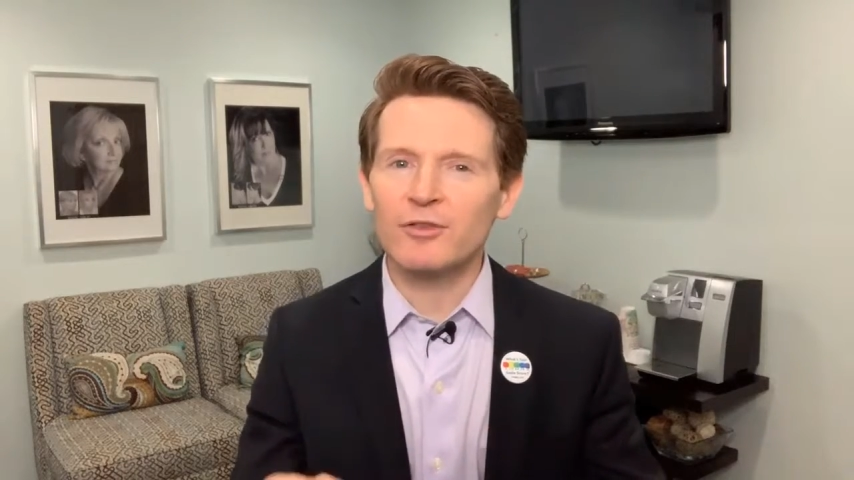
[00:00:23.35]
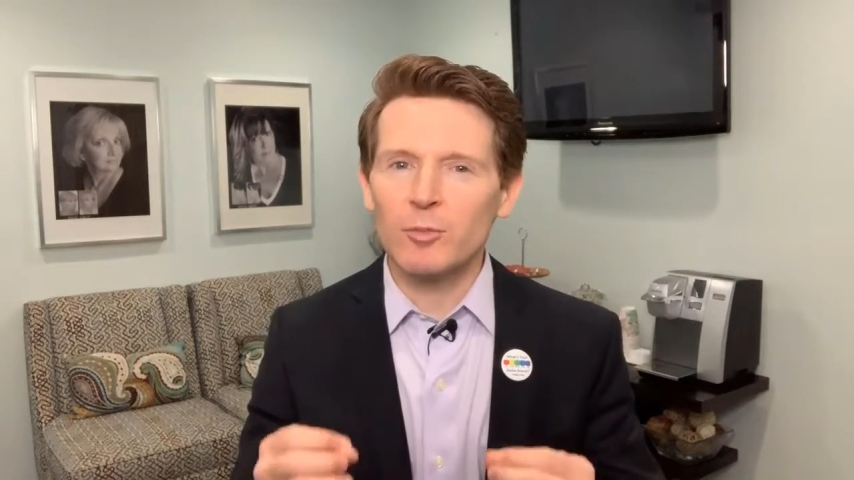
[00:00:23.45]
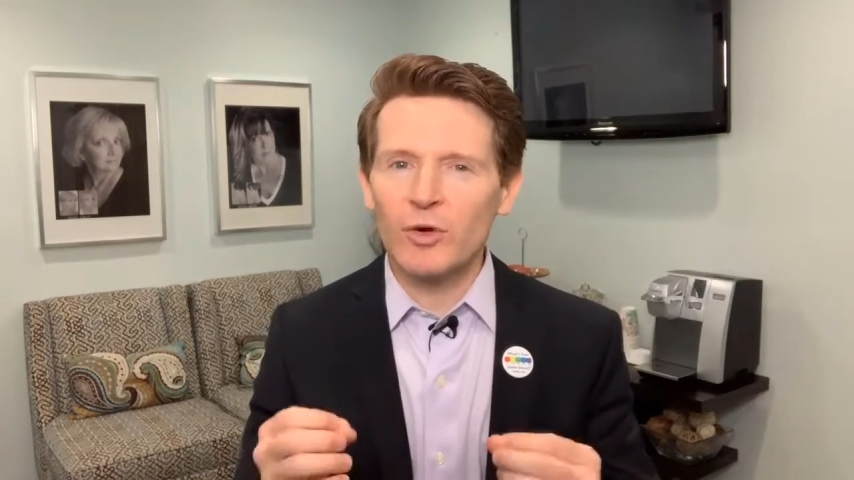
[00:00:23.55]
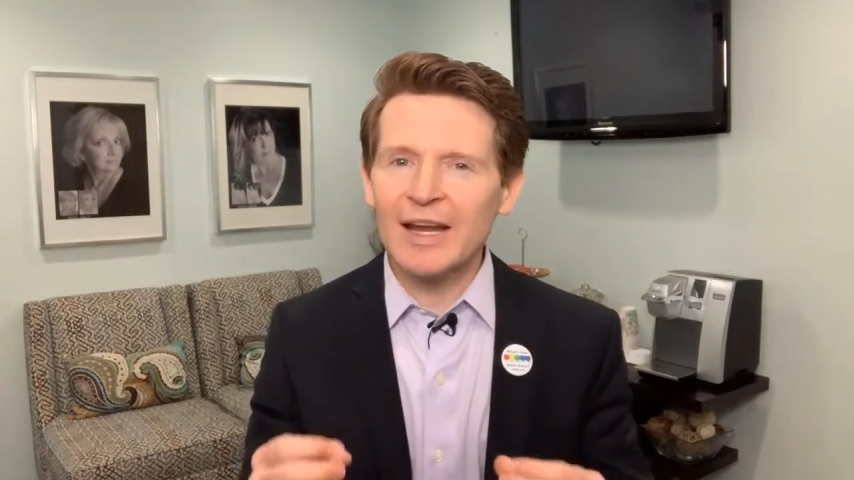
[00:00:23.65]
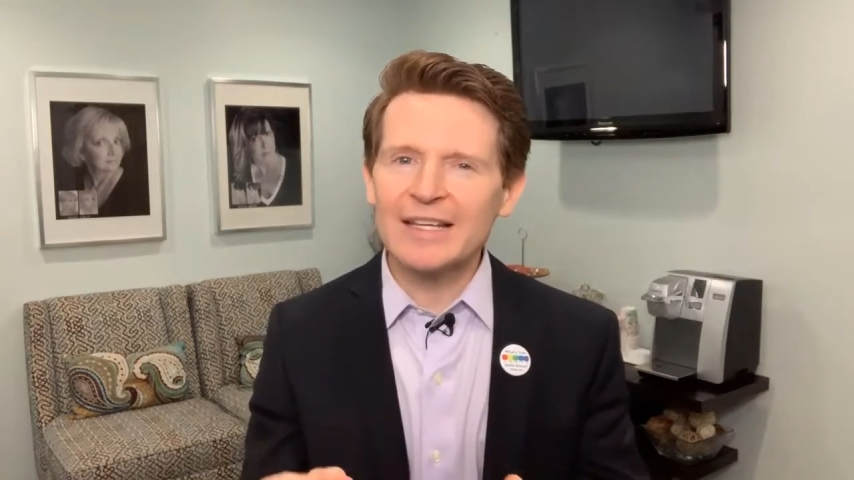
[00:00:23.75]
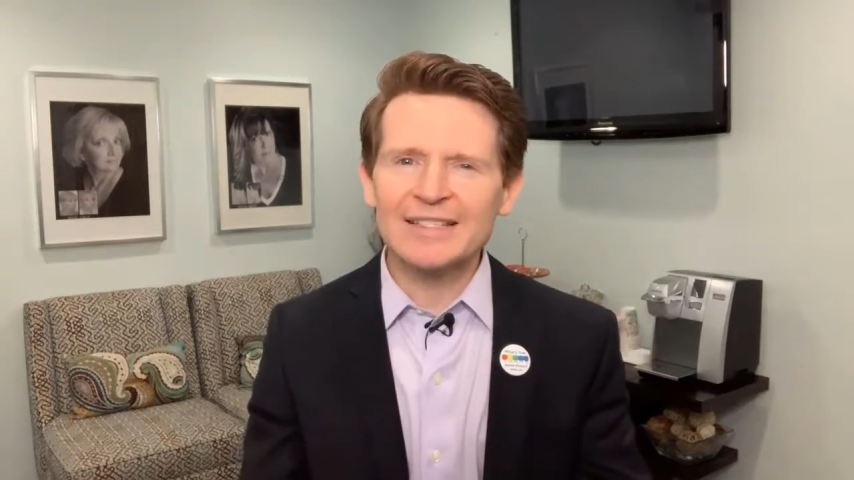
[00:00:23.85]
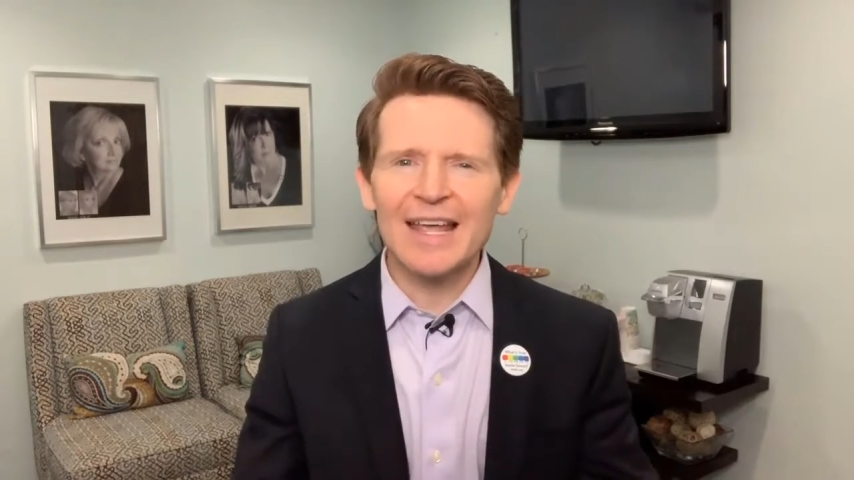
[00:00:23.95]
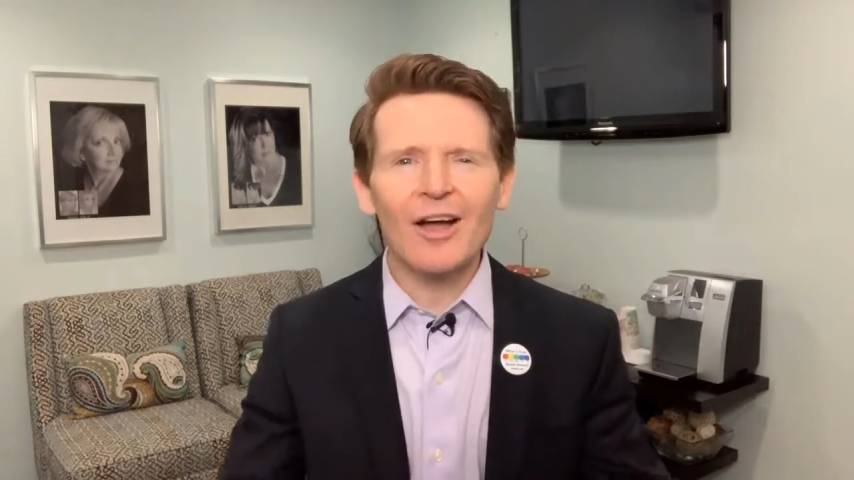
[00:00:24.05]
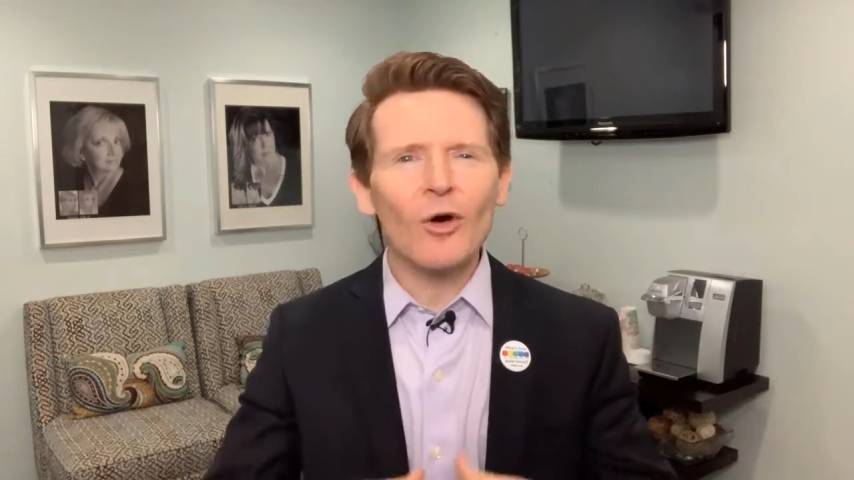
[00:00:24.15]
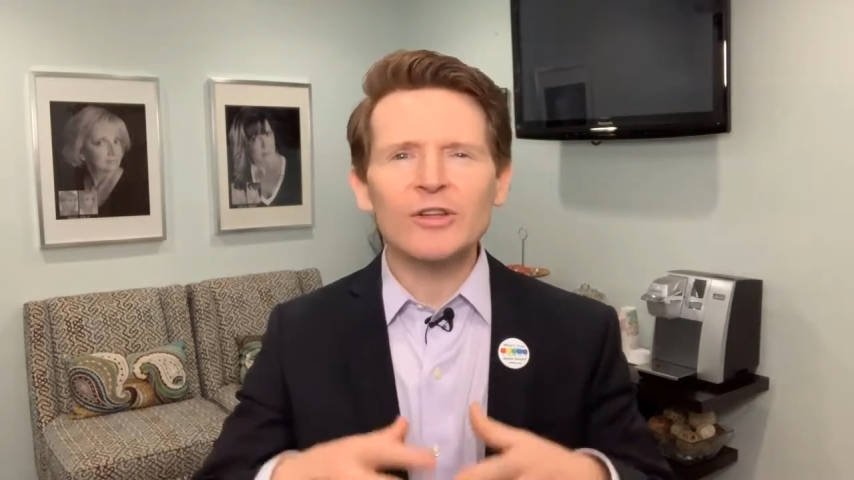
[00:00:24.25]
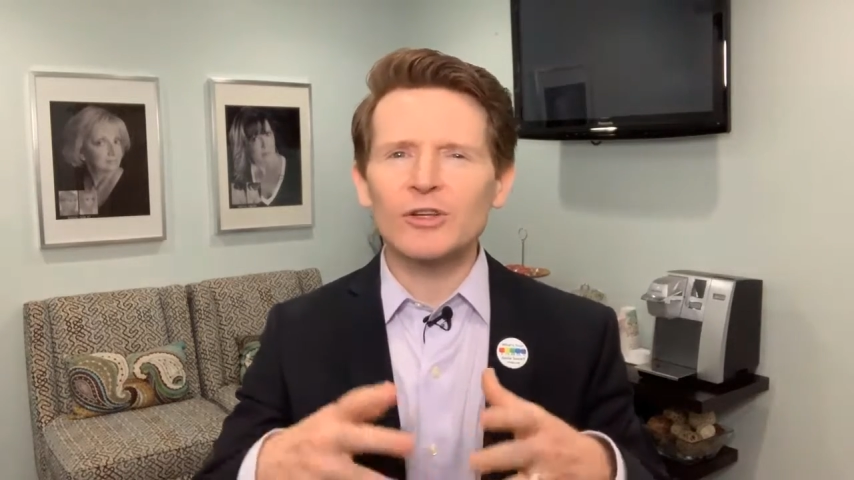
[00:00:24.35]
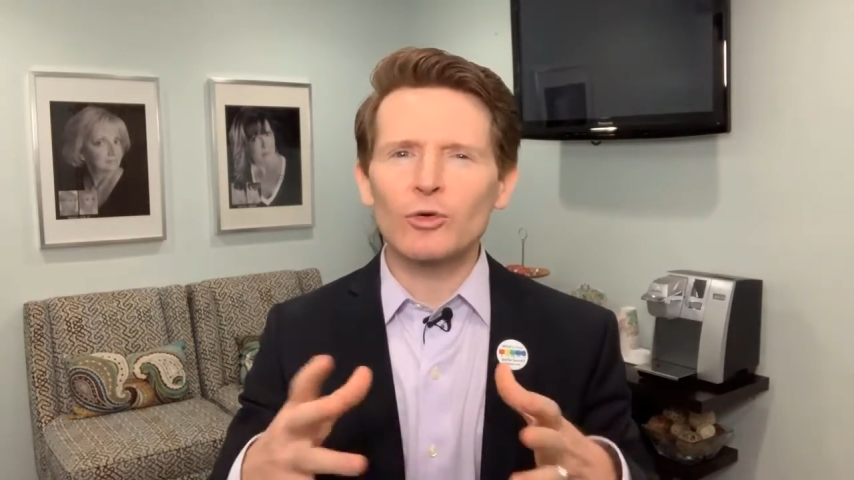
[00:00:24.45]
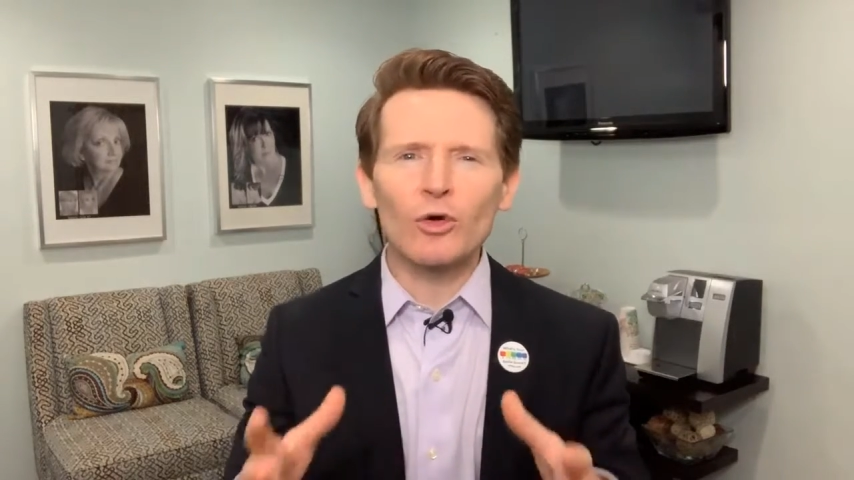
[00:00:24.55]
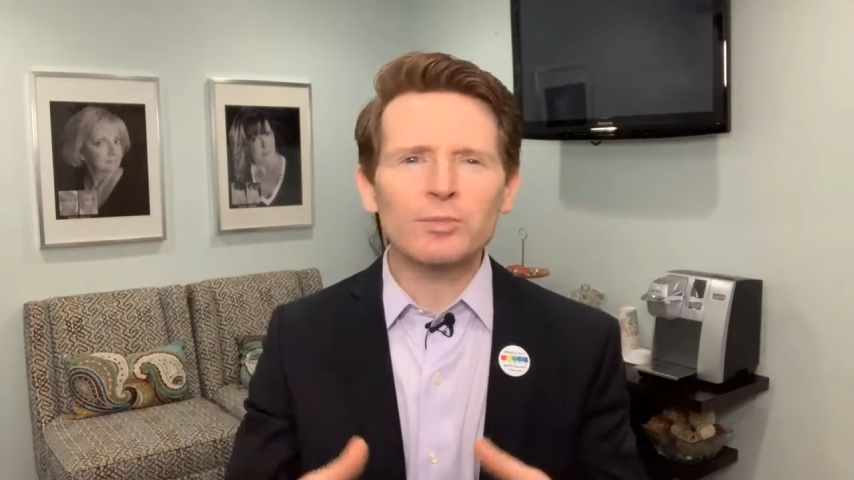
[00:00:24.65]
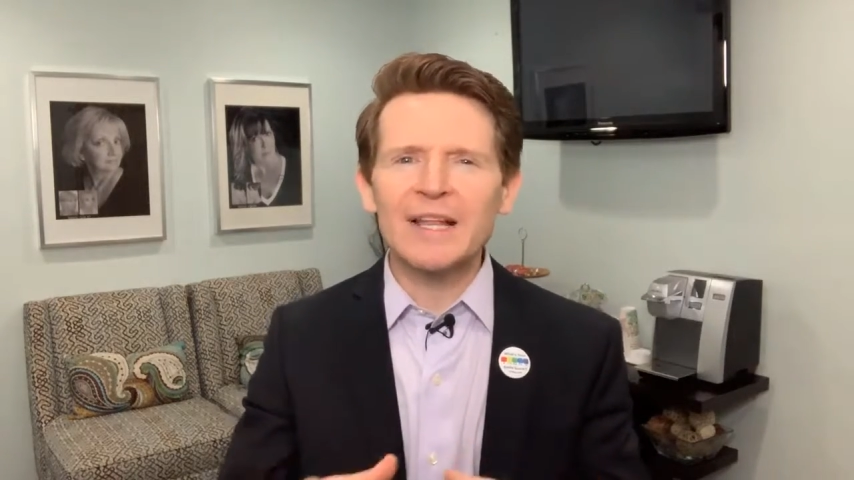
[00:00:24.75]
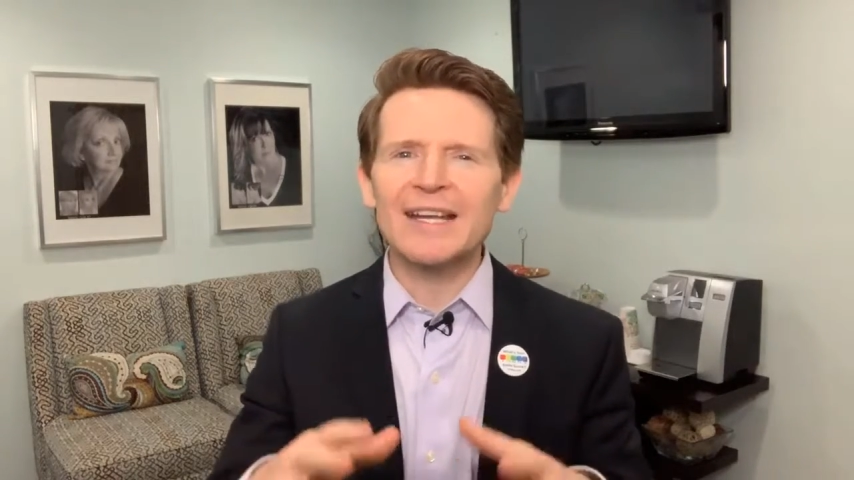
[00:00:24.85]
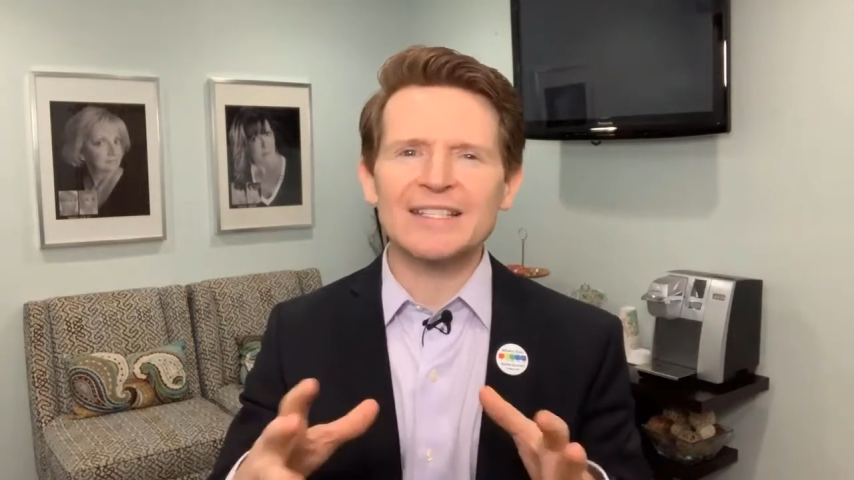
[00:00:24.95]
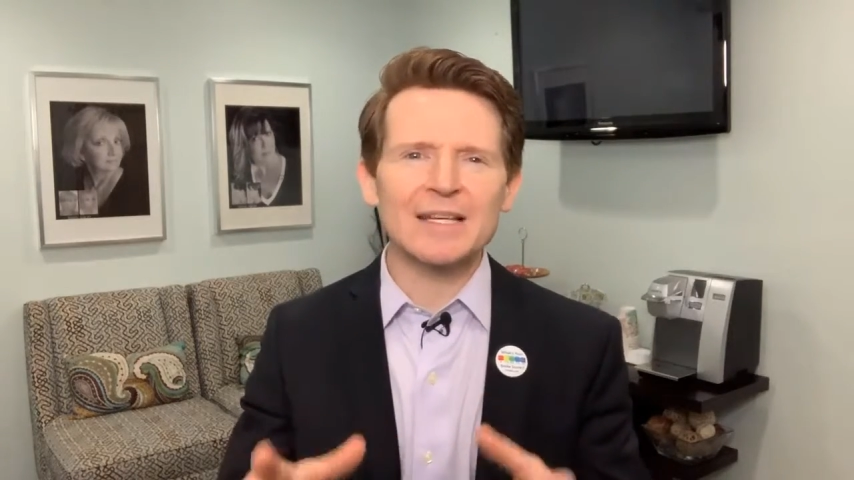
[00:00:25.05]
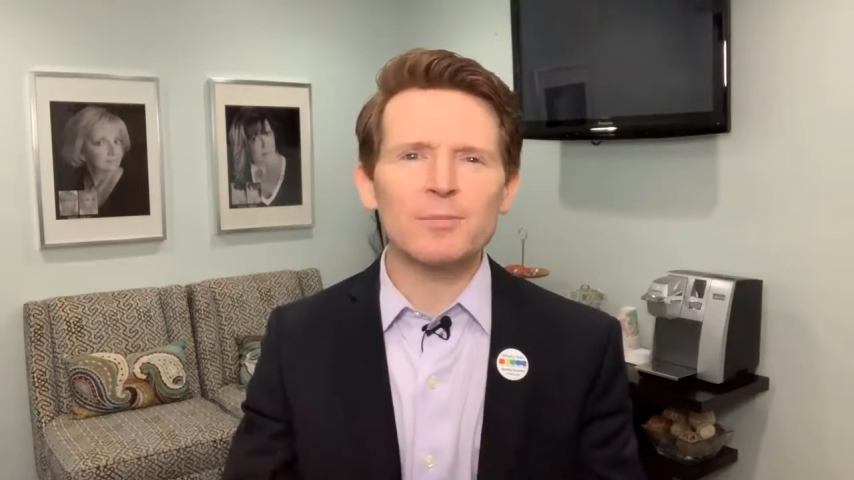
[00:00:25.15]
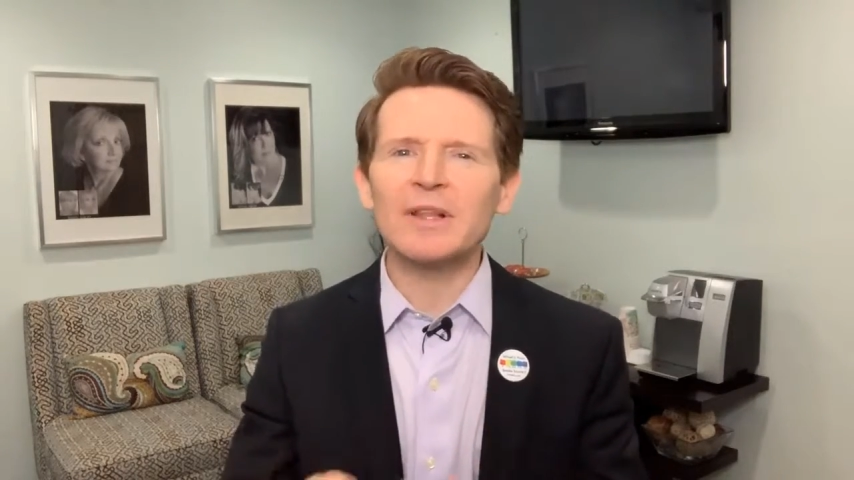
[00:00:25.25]
If your brain is saying, oh, it's a growth plan,
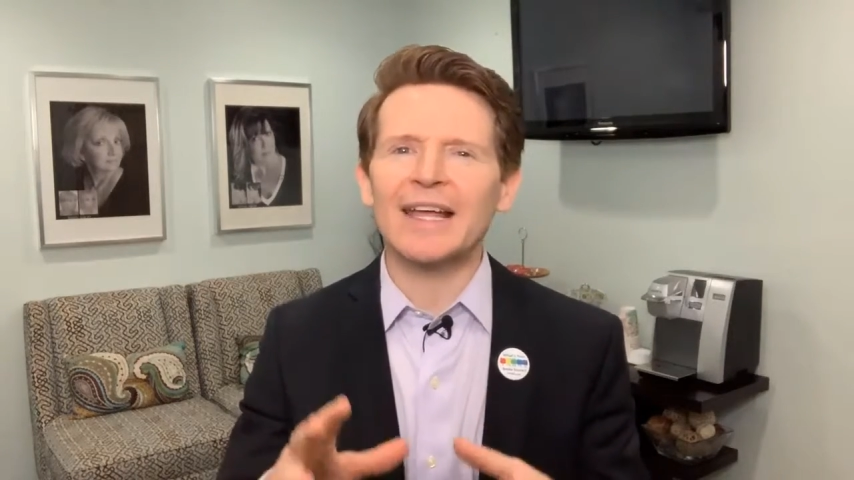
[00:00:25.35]
it's simple,